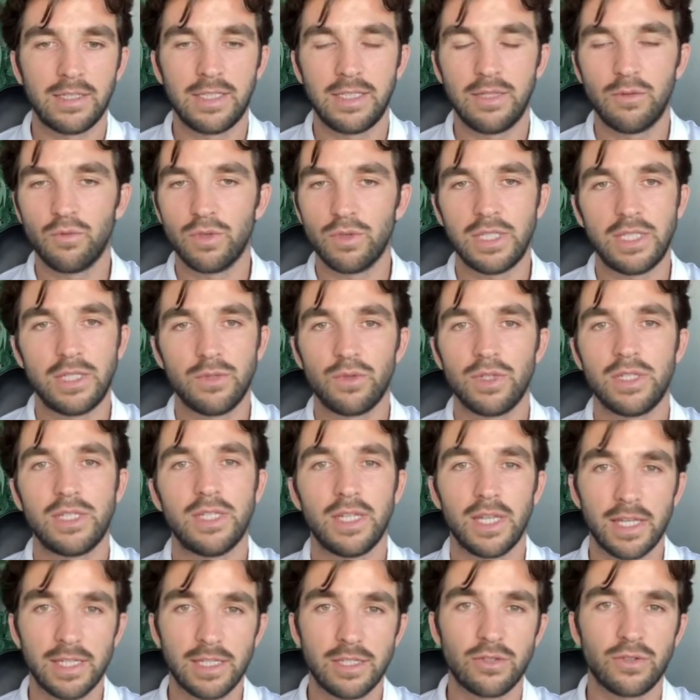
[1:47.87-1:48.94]

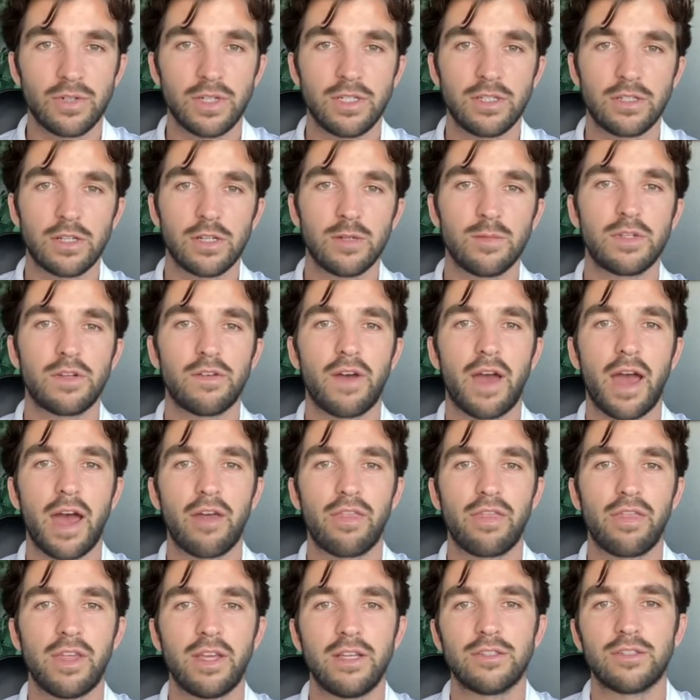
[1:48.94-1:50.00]
recent history in terms of how
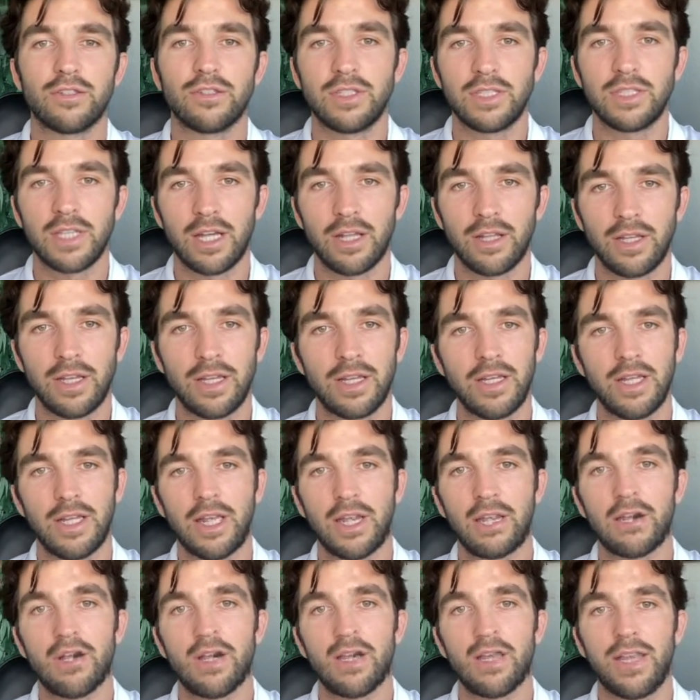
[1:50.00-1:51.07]
things are selling in the
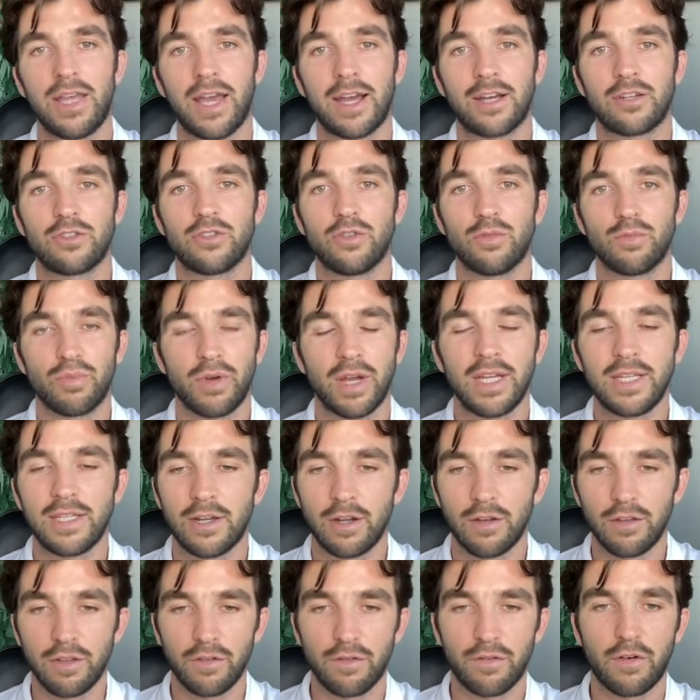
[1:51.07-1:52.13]
area and the actual breakdown
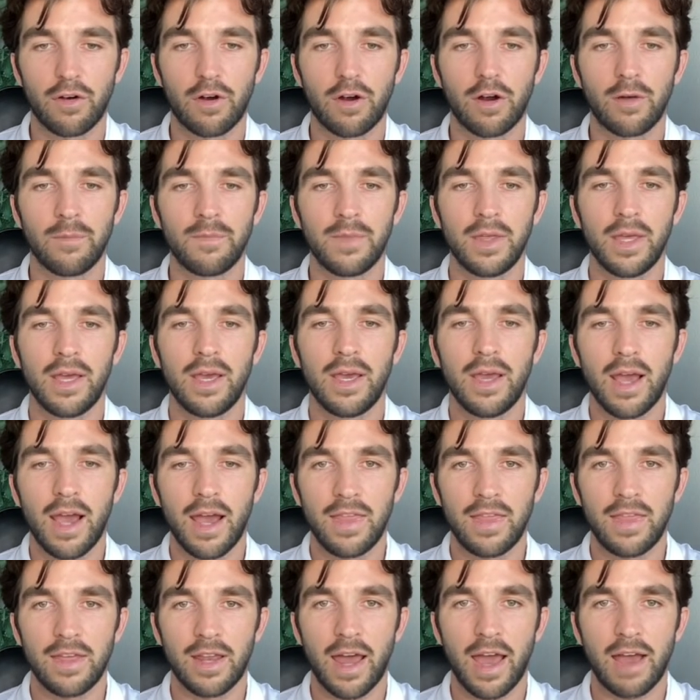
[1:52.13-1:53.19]
of the farm,
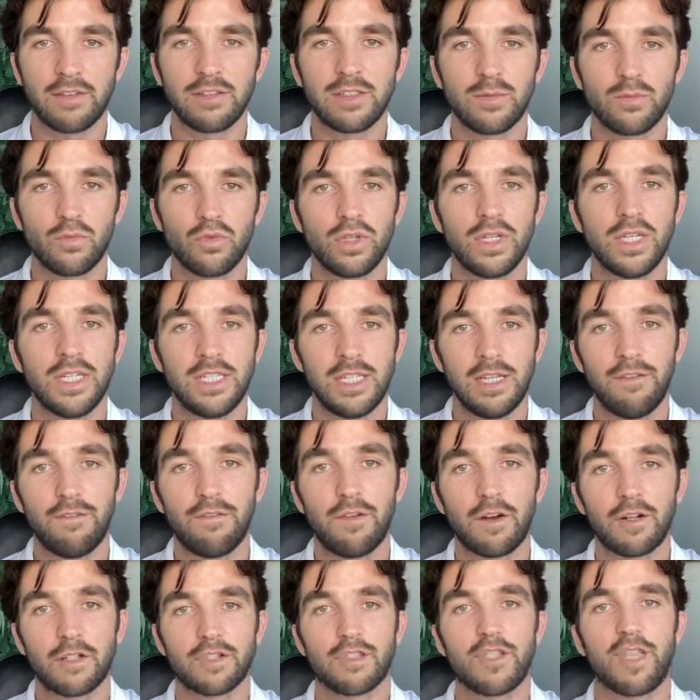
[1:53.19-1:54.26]
and then have some really deep
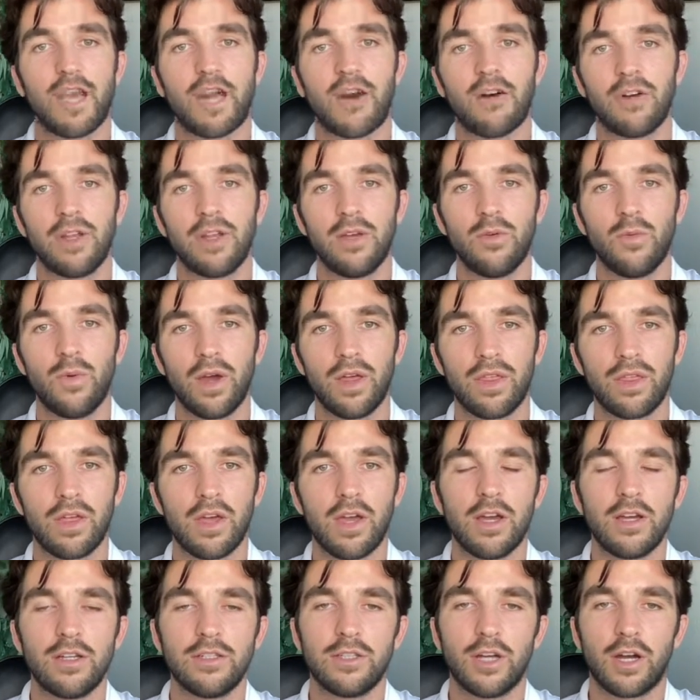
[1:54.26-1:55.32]
functionality with
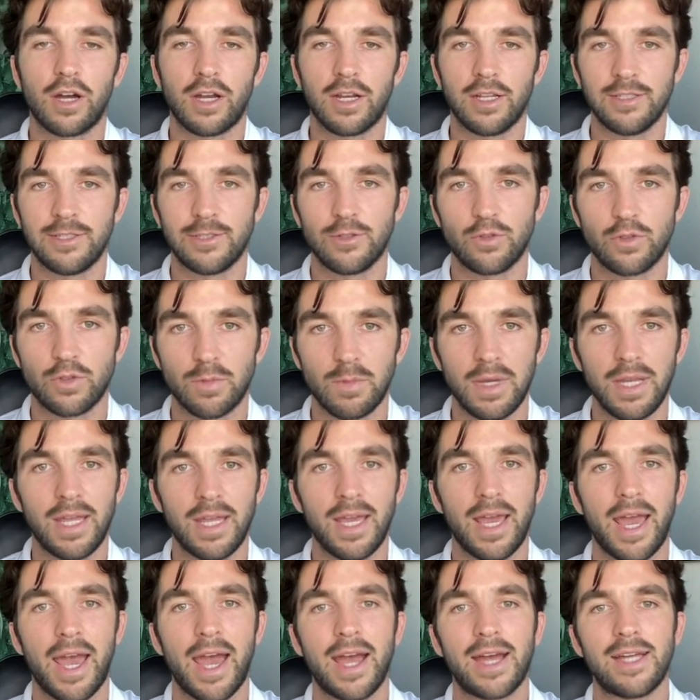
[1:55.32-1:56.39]
targeted social
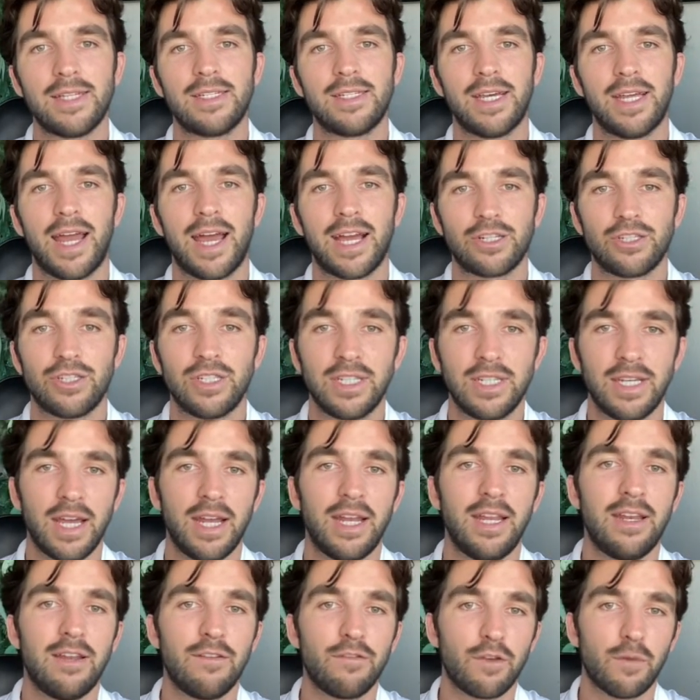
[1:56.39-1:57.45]
media ads and actually
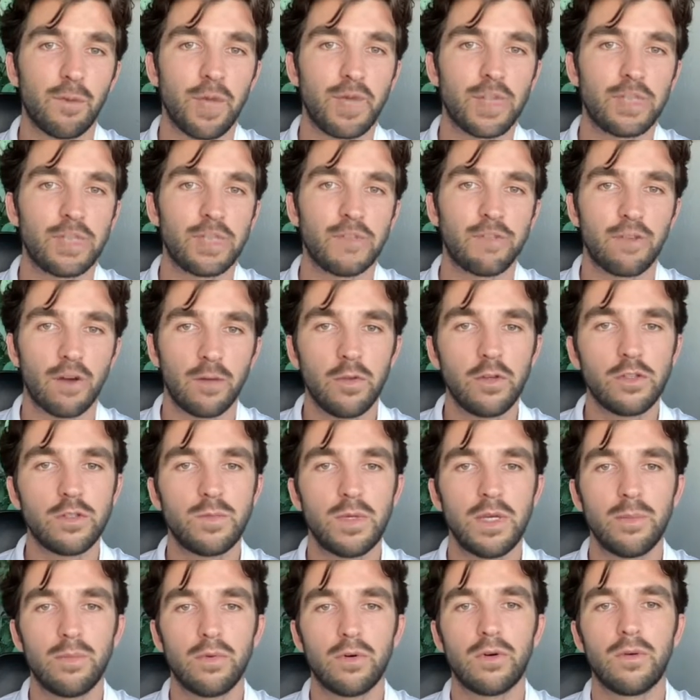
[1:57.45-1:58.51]
getting information from those
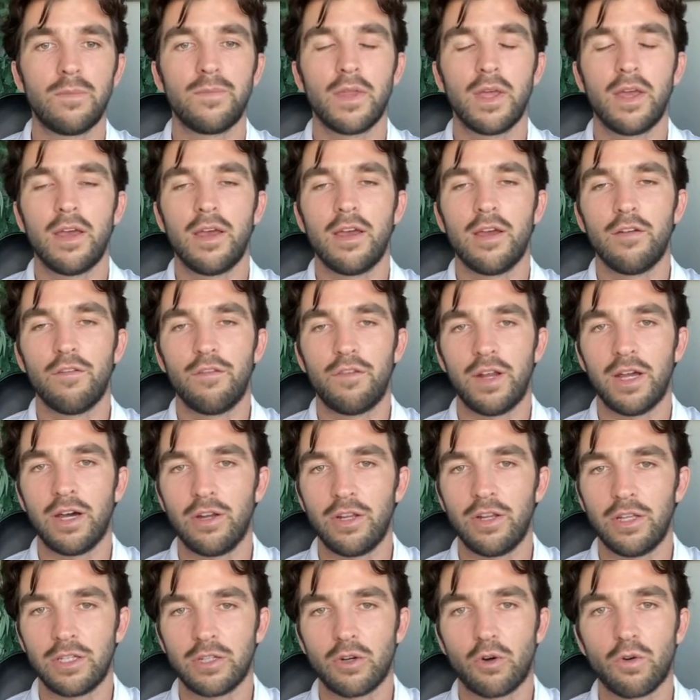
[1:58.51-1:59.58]
people.
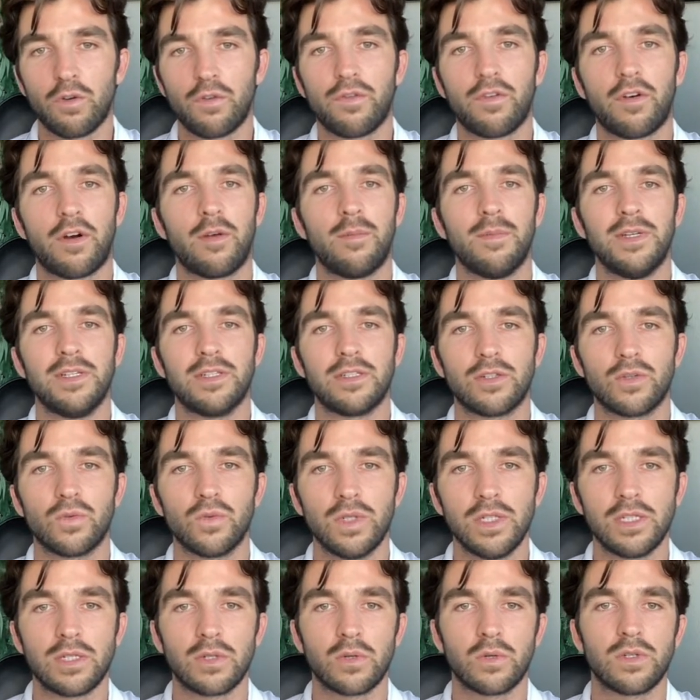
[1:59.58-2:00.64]
Fidelity Total Farm is the
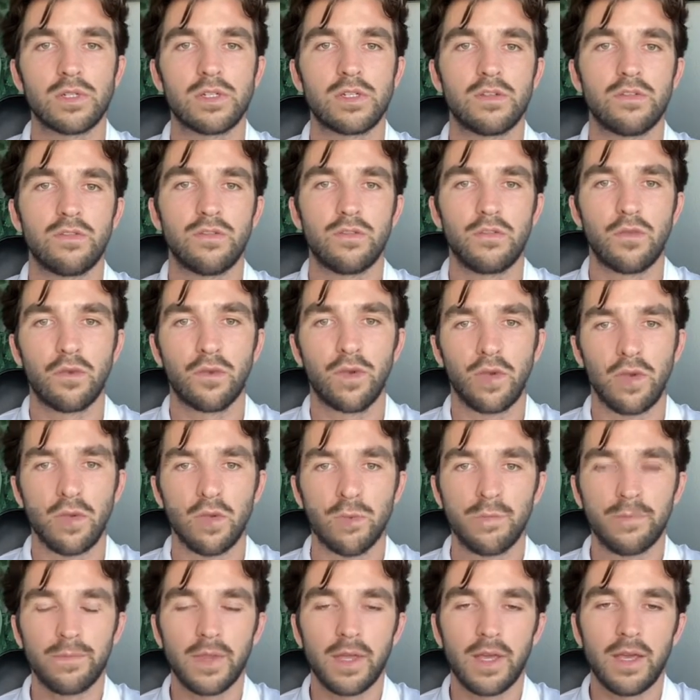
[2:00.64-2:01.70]
resource for you.
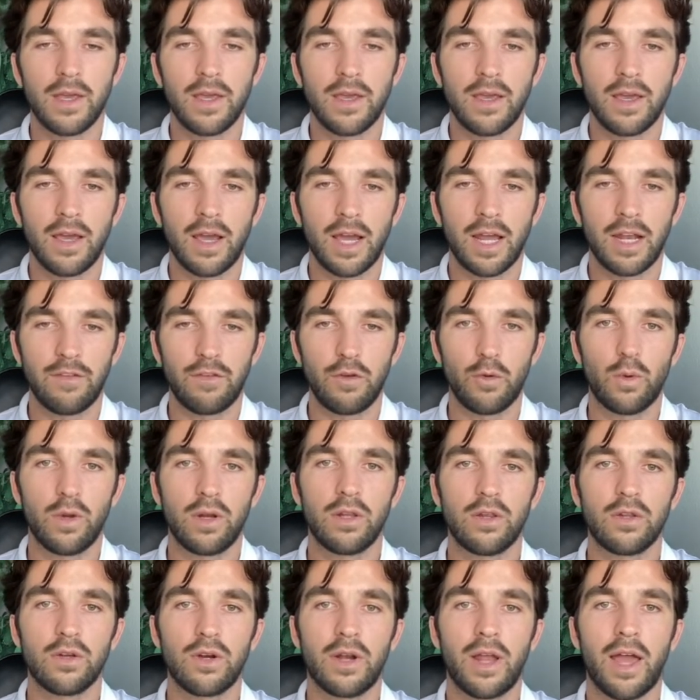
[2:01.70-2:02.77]
And if you want to
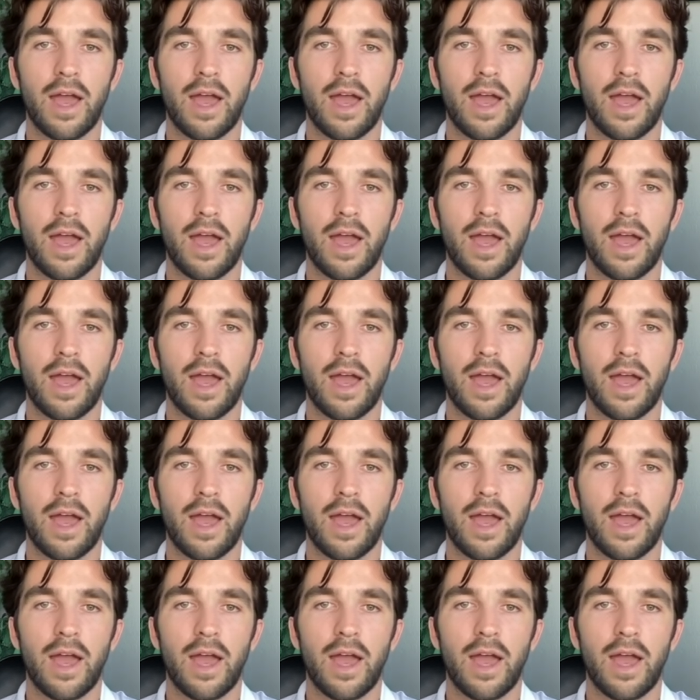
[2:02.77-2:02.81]
learn